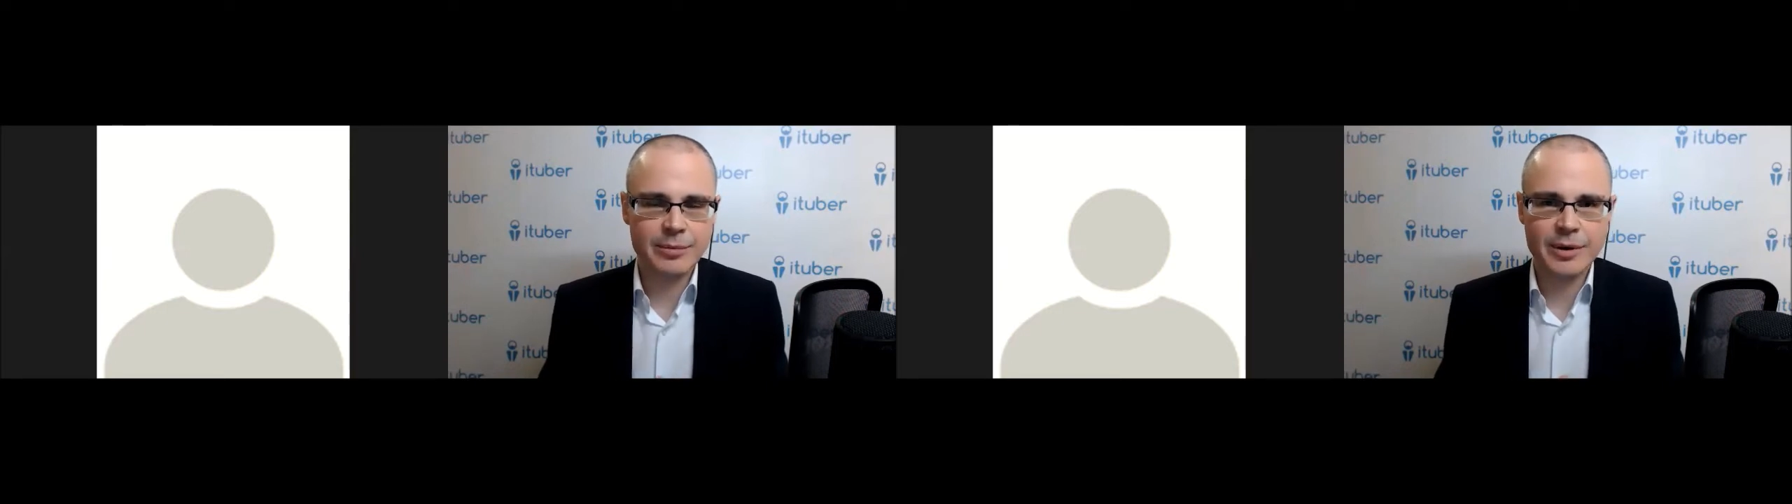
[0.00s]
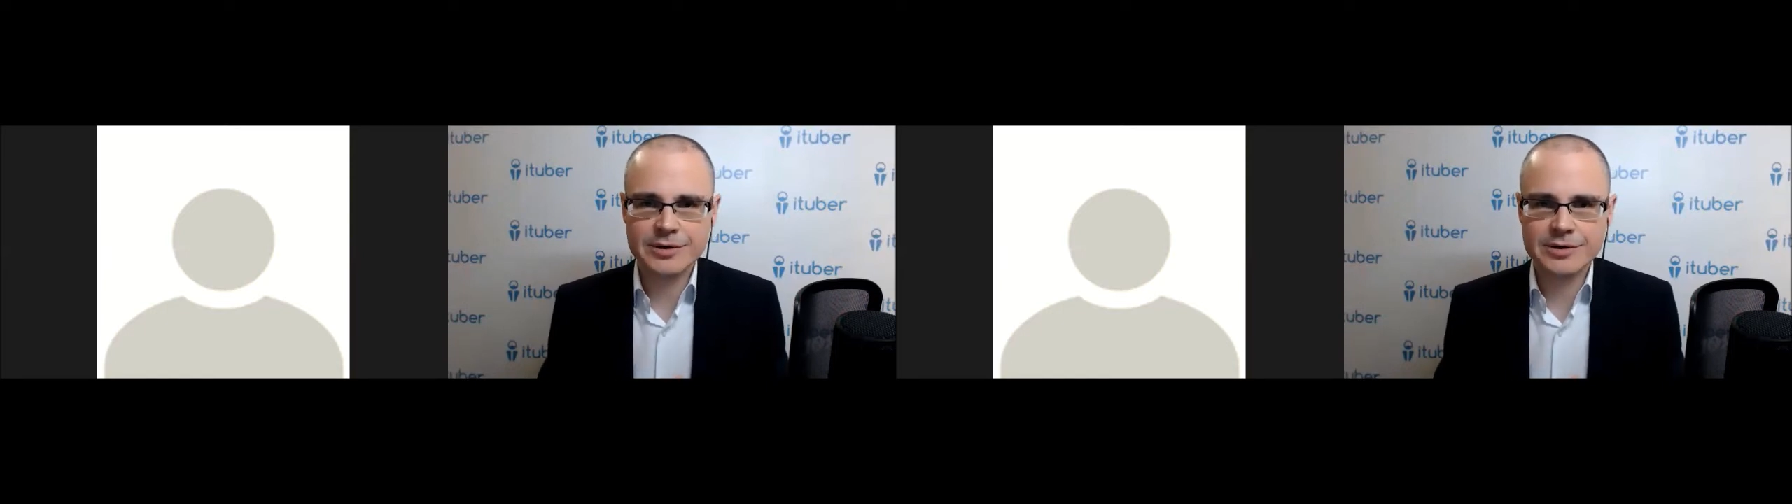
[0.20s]

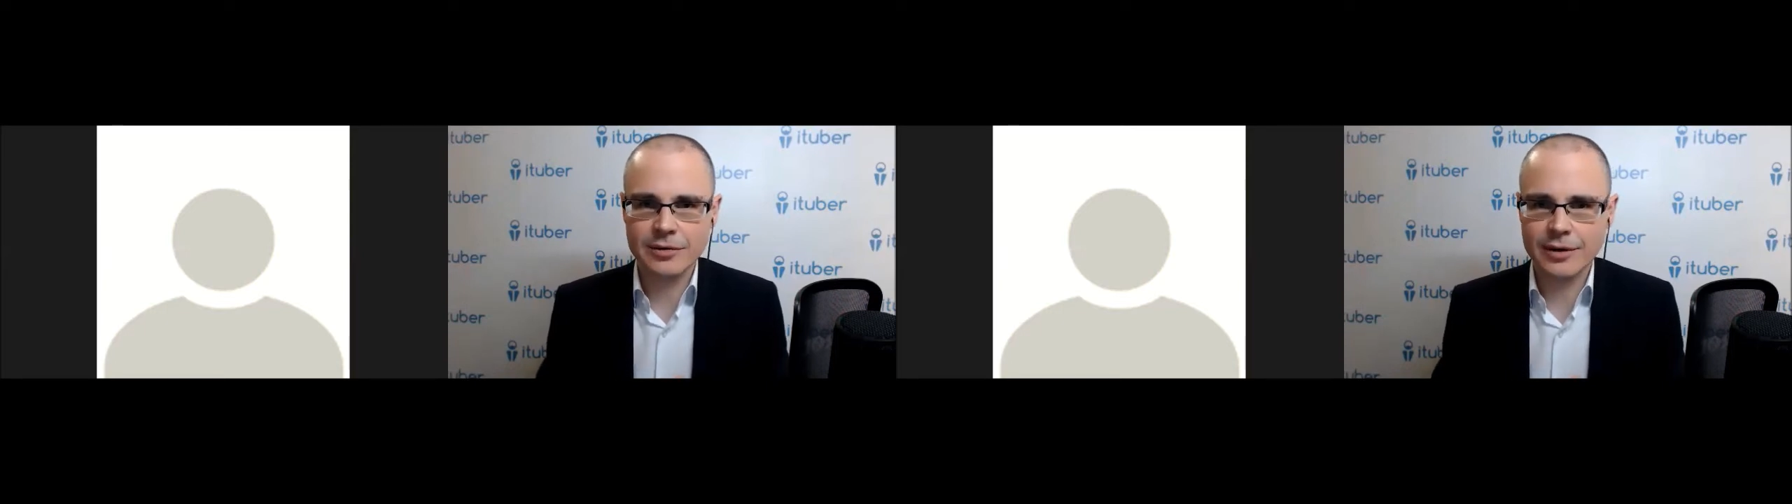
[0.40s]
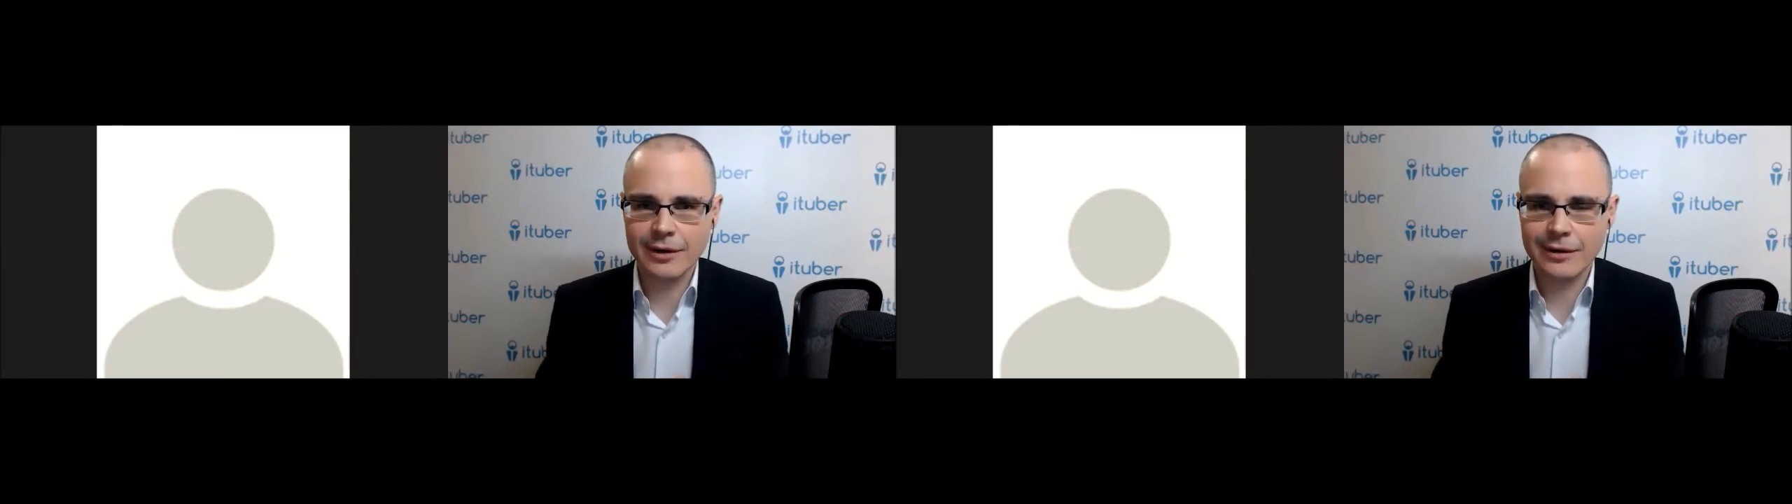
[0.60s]

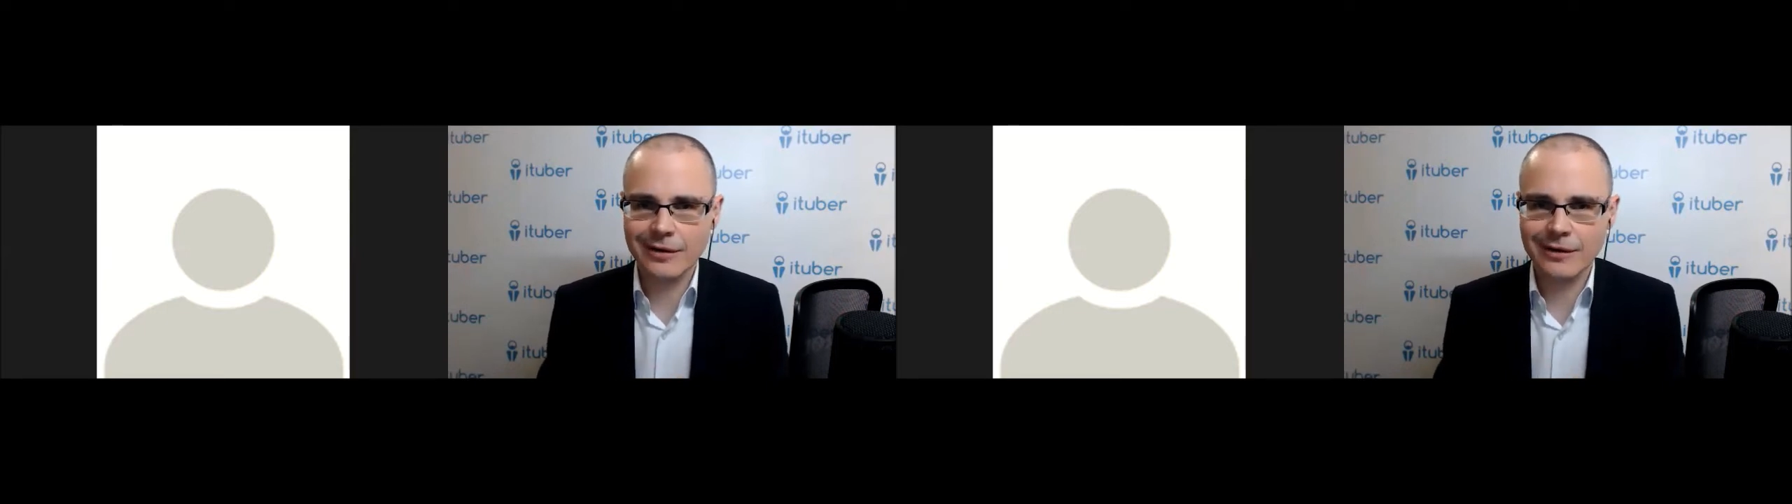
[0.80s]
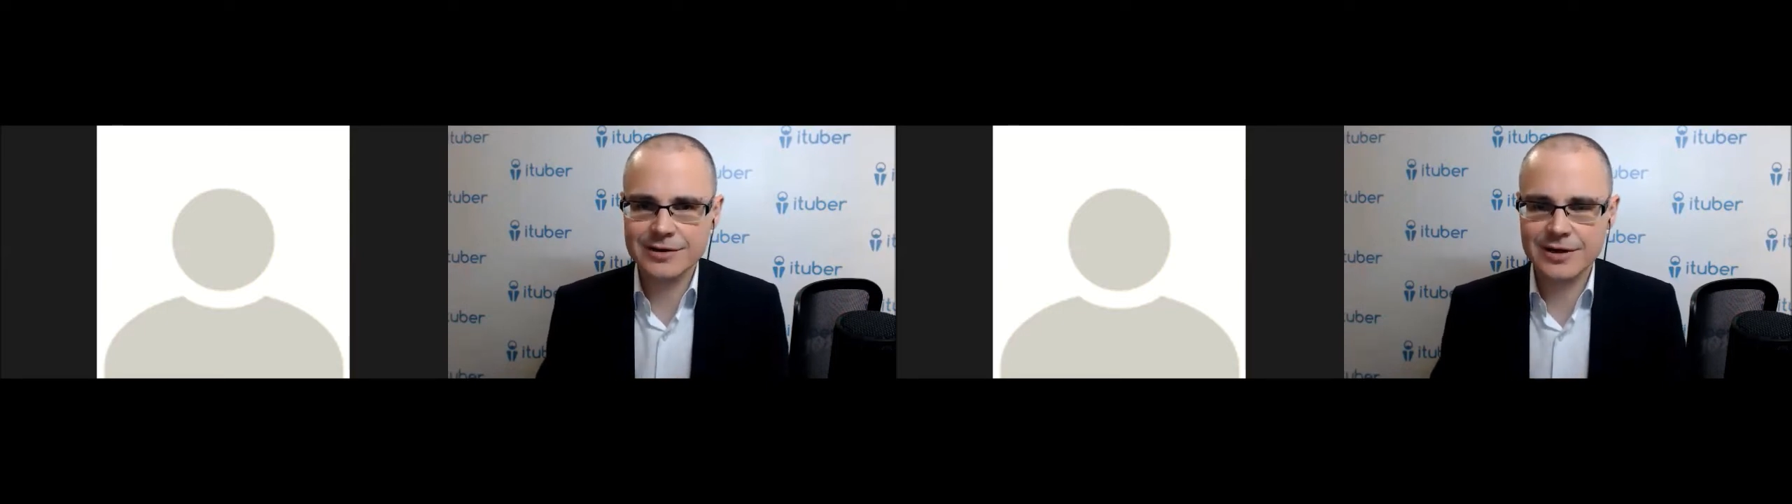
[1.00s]
Barcelona,
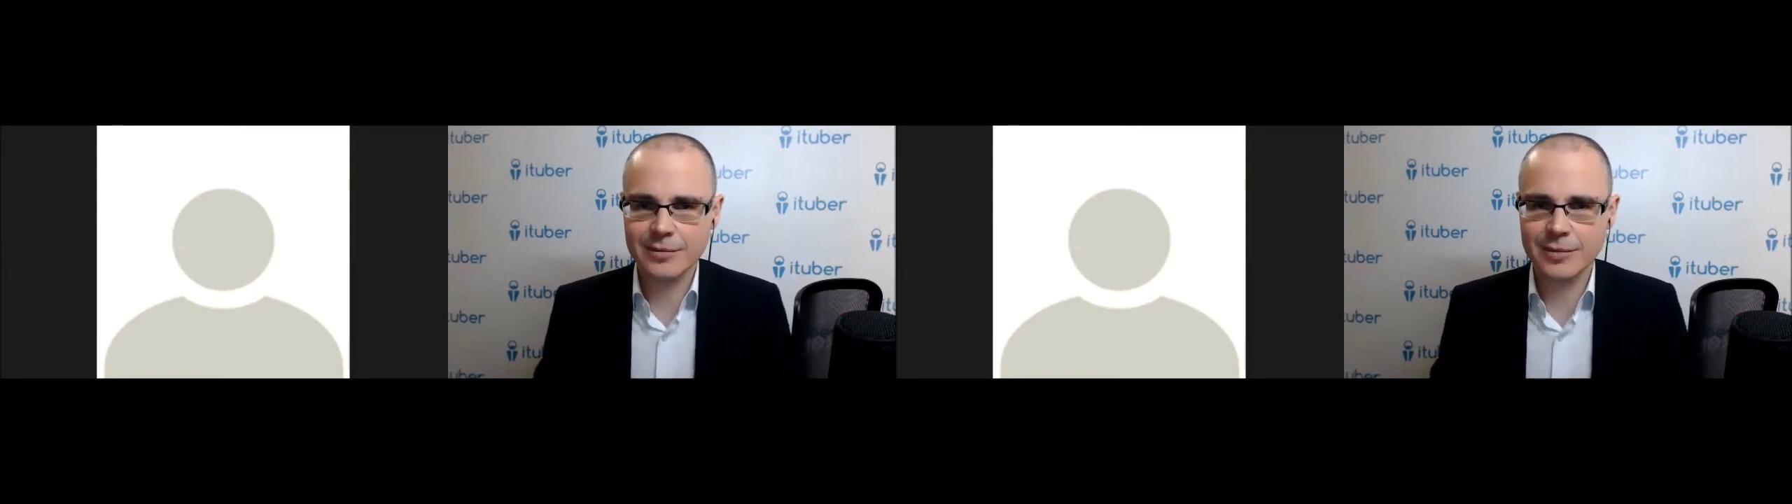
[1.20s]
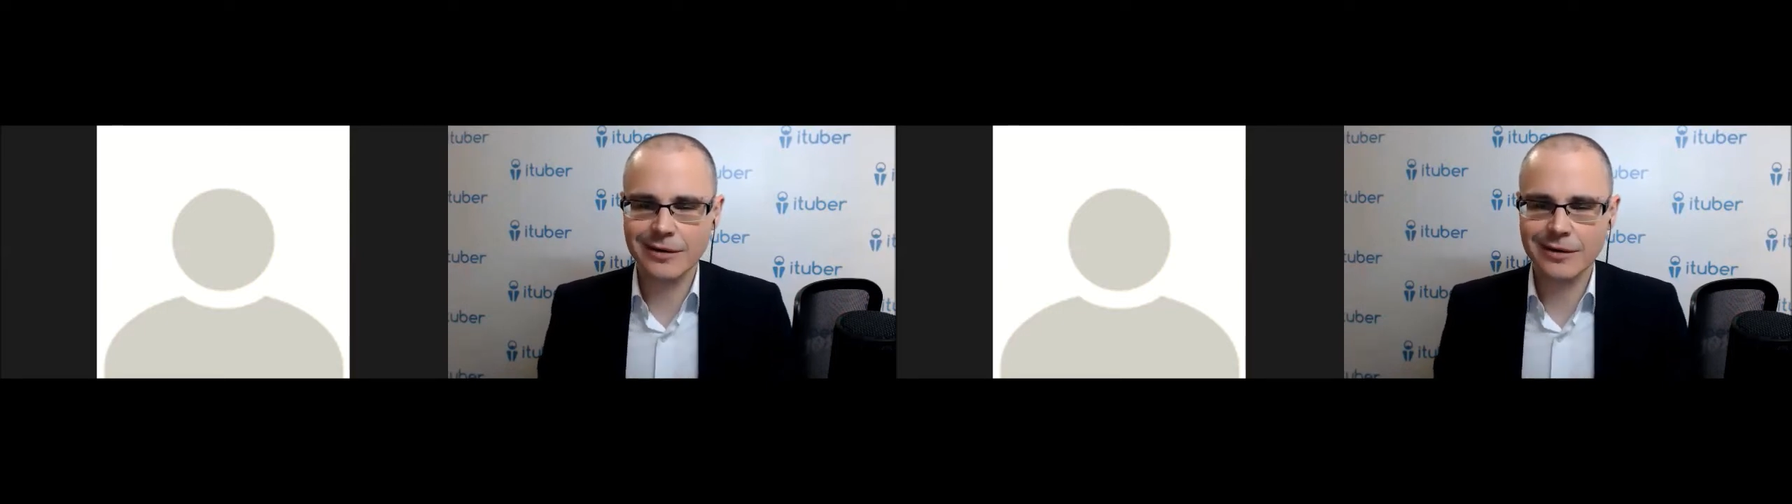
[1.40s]
at this summit?